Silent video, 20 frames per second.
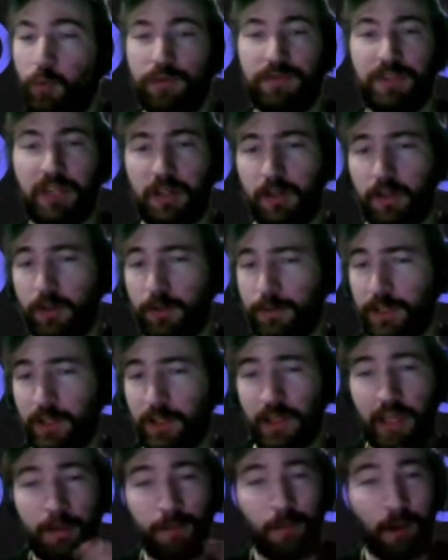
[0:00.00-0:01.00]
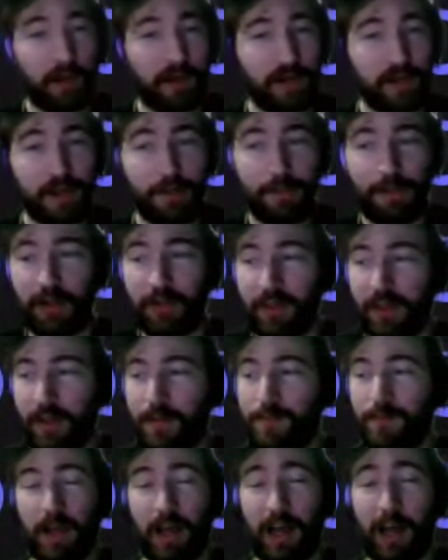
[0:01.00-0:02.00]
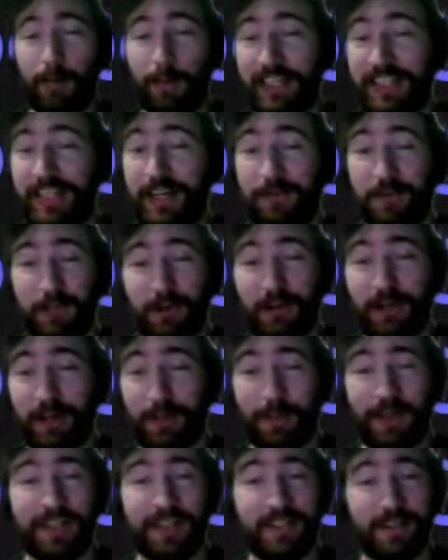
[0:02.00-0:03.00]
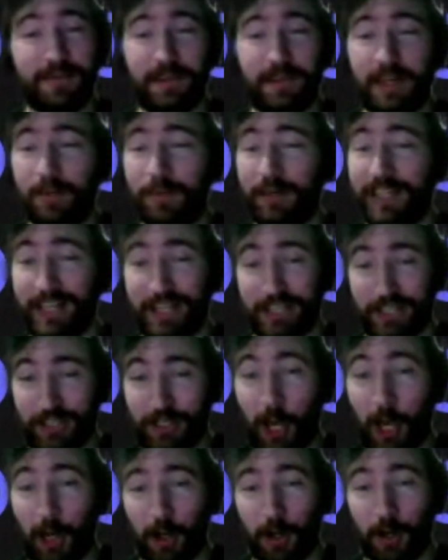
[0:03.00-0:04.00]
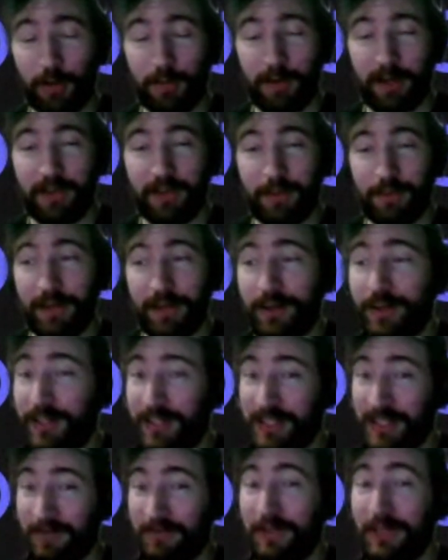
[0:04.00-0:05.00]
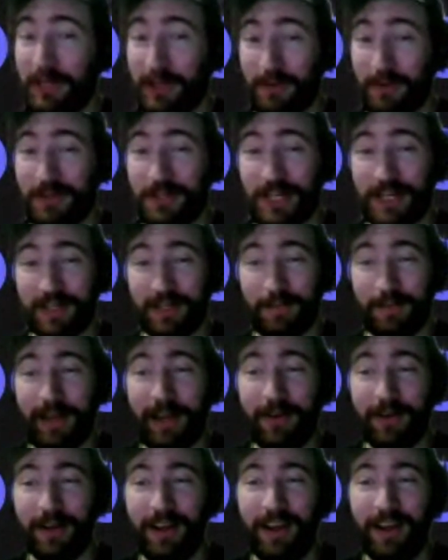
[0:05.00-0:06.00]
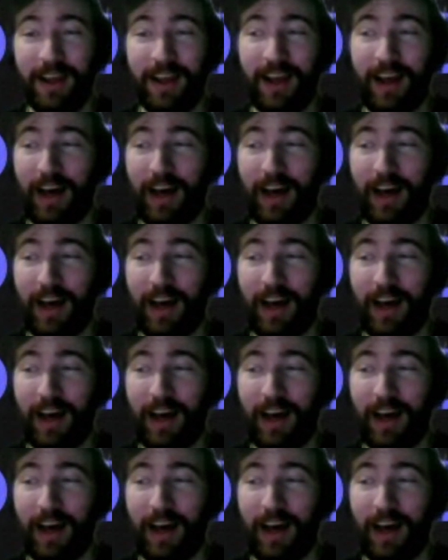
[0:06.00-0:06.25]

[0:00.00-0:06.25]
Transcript: We've done a little bit of light marketing about them. I definitely recommend, if anybody has not heard about them here, to definitely go and check them out.